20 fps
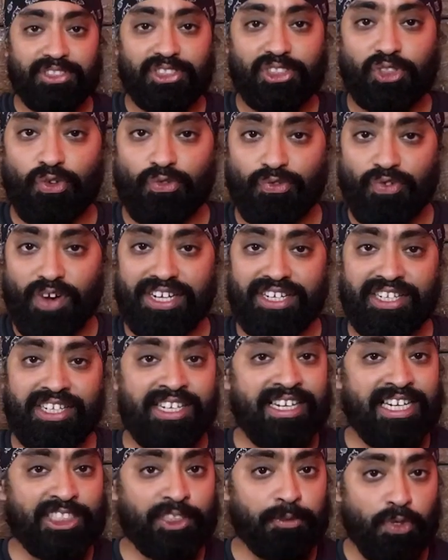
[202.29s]
So
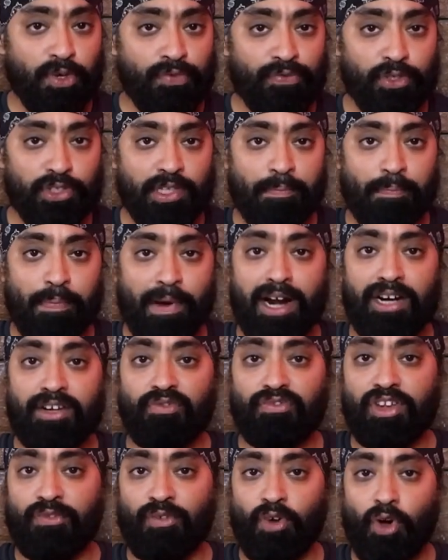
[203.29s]
finally let's move to the part
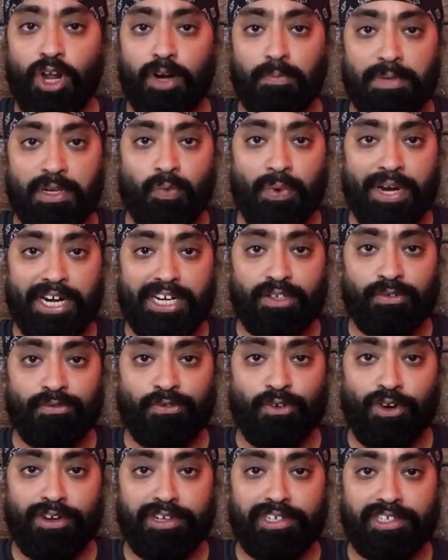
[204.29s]
we have all been waiting
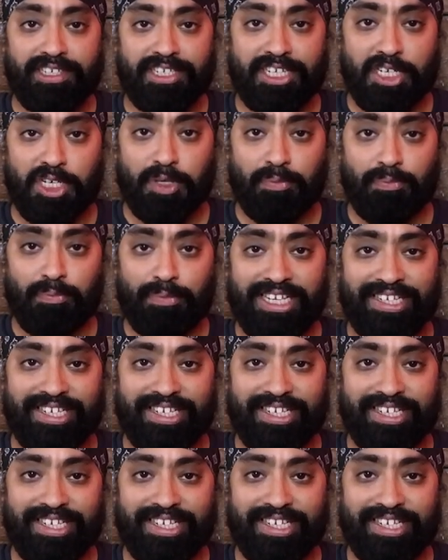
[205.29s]
for Mi